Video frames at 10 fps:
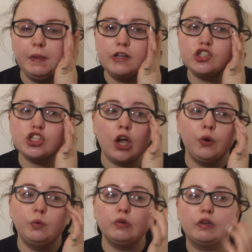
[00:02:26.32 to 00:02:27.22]

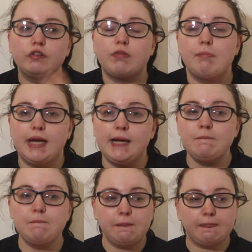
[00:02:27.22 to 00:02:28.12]
So for
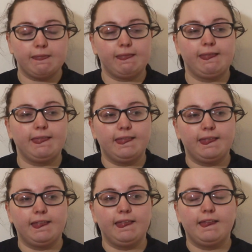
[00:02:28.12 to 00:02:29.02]
me,
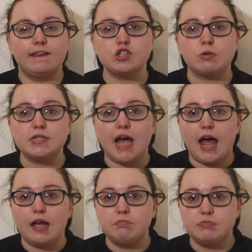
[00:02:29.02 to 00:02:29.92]

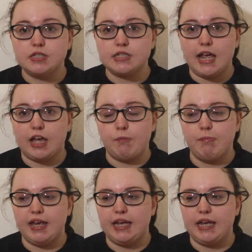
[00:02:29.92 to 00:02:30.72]
sometimes it can